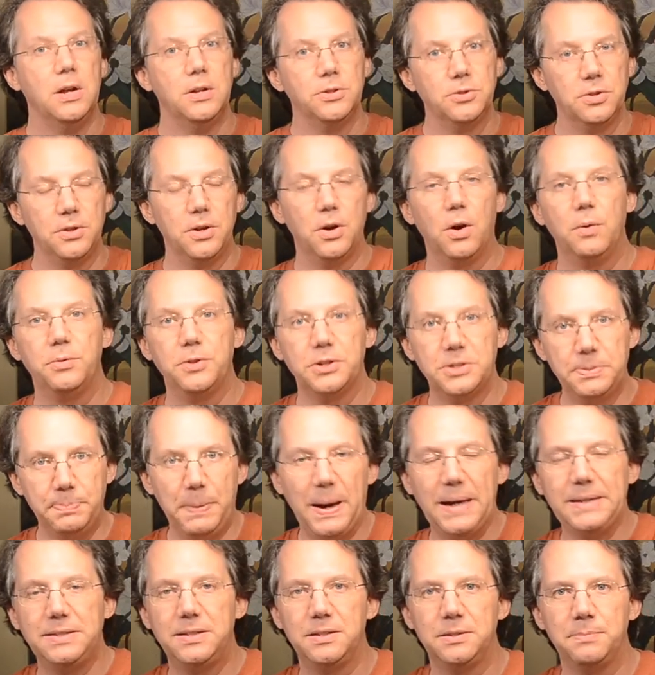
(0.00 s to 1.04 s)
So the
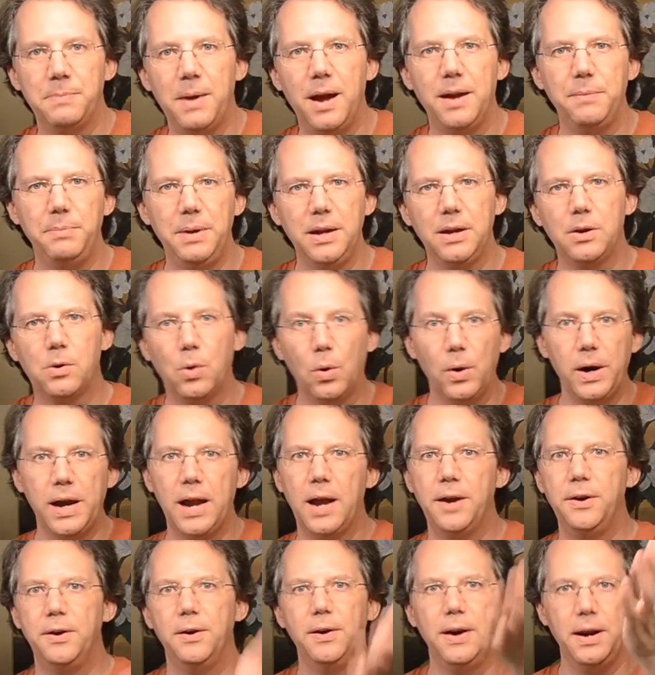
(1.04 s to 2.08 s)
spices might be
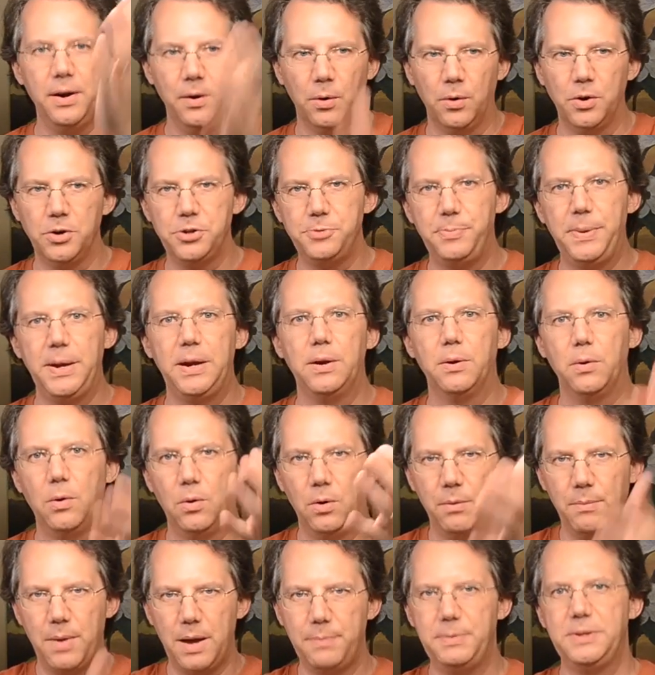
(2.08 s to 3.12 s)
coriander and orange peel,
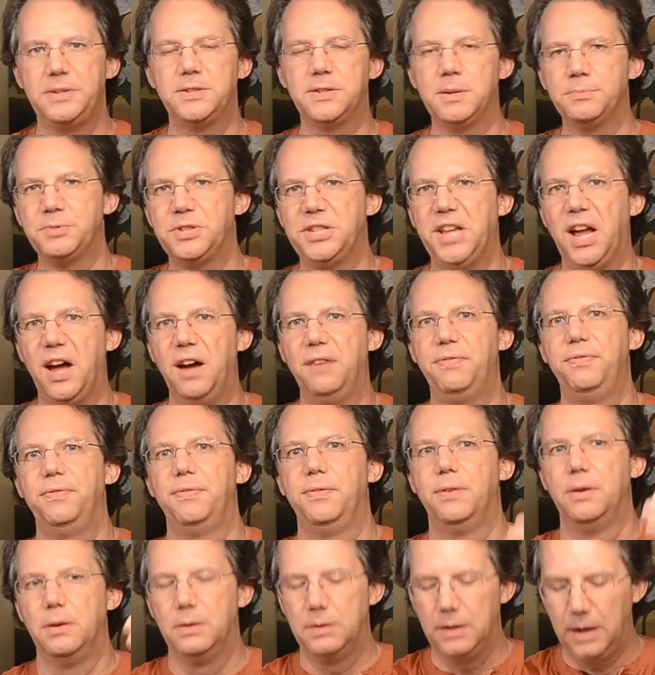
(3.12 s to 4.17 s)
or it might be some
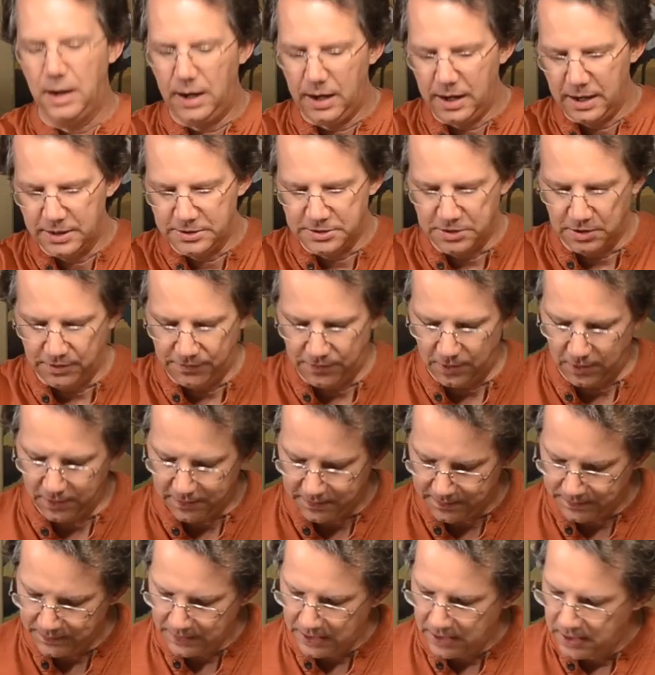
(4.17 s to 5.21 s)
stuff, and so forth.
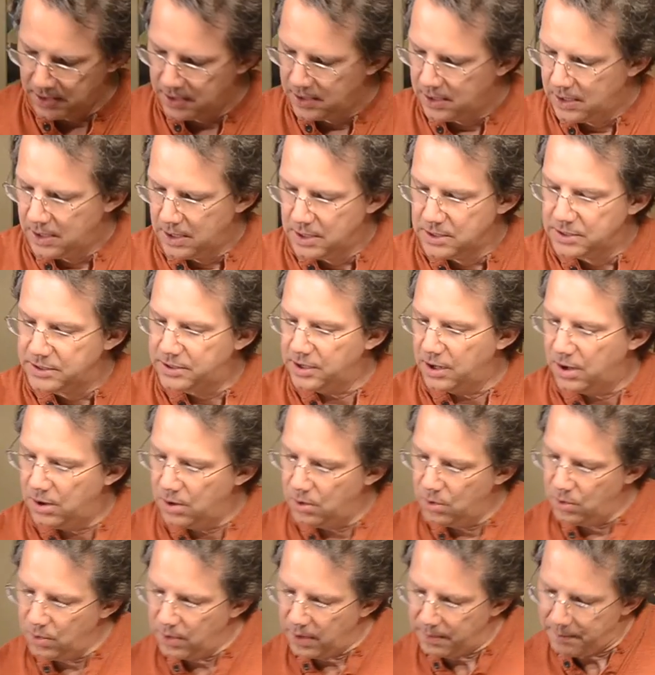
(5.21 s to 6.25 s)

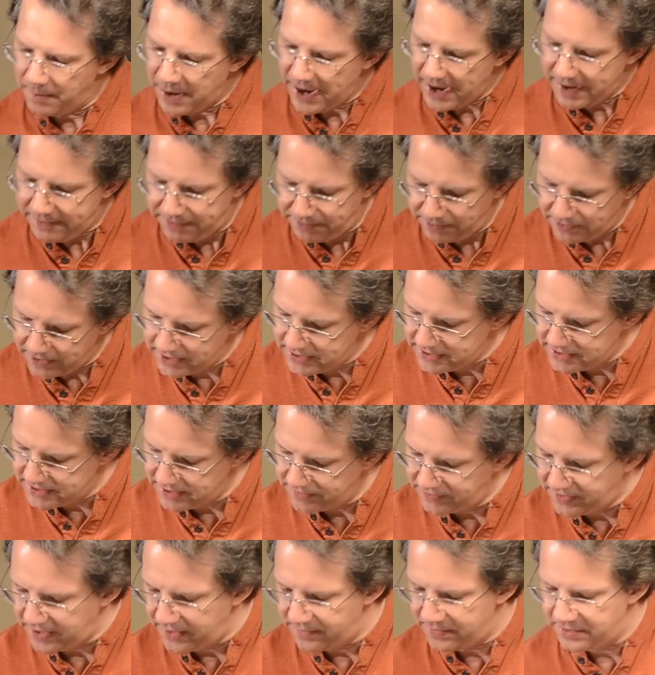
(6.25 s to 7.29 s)
So my friends
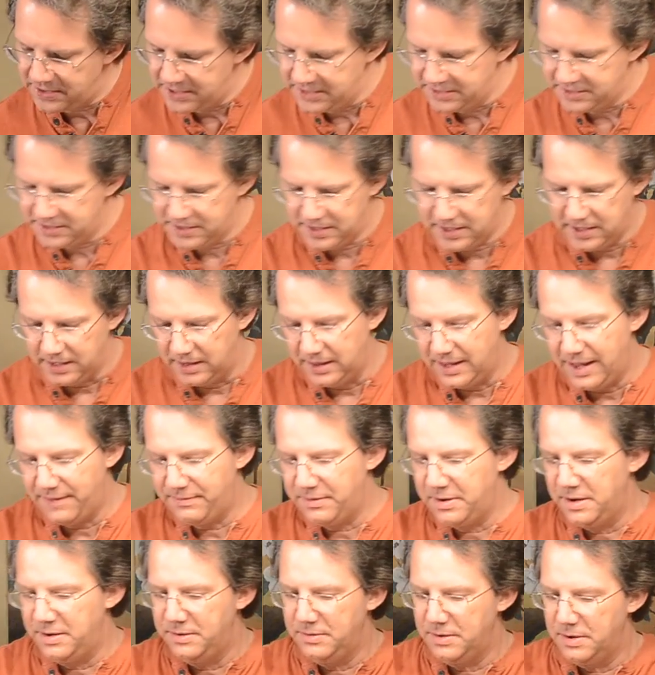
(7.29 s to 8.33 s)
have given this
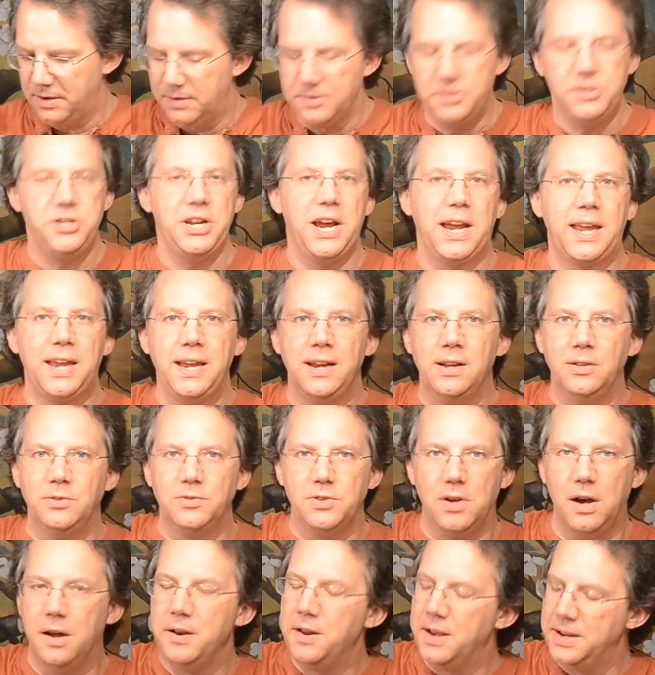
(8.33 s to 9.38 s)
11
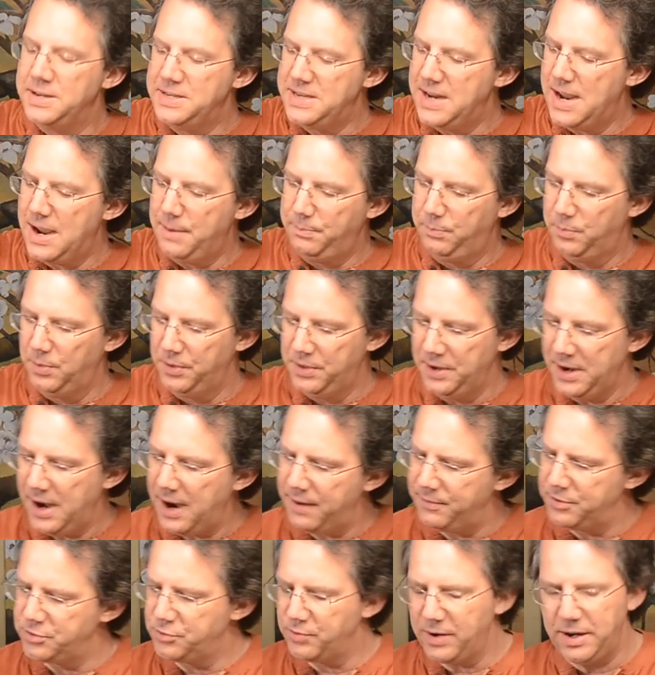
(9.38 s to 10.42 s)
check-ins on Untappd with an
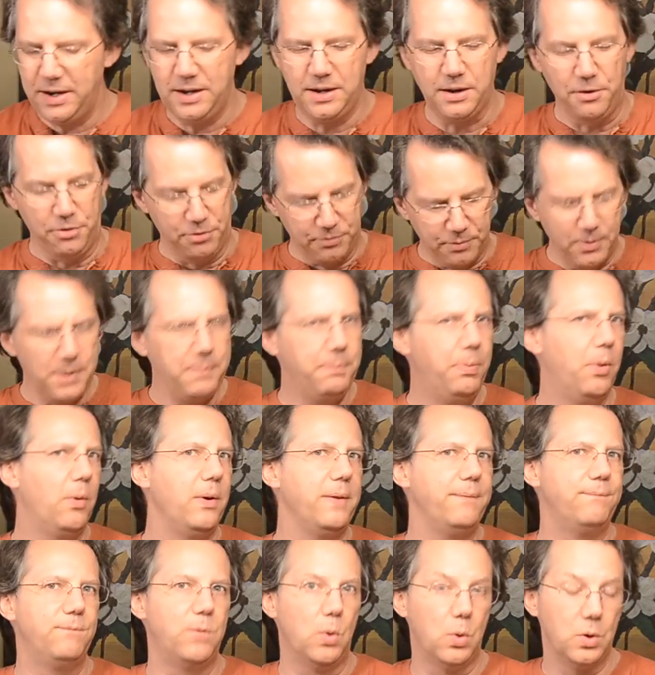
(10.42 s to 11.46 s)
average rating of
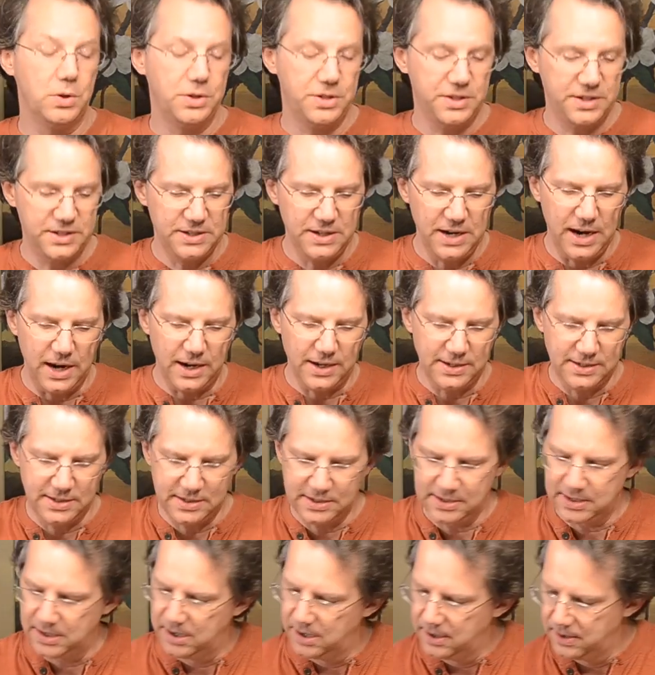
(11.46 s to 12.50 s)

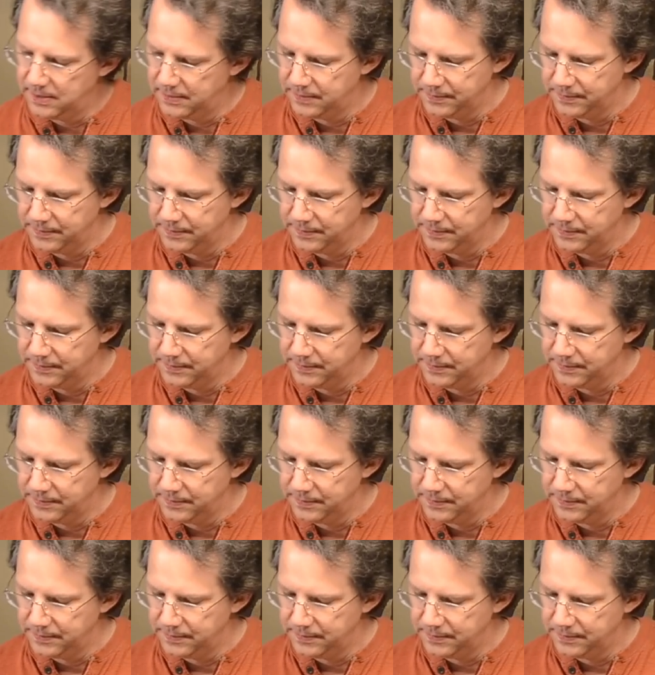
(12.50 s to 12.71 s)
3.46.